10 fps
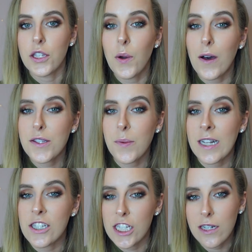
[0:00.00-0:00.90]
You also
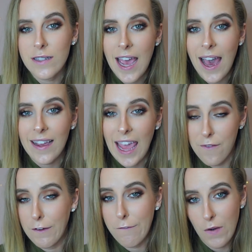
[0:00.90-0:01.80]
want to geotag
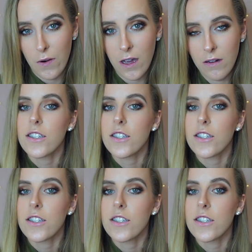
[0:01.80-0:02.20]
every photo.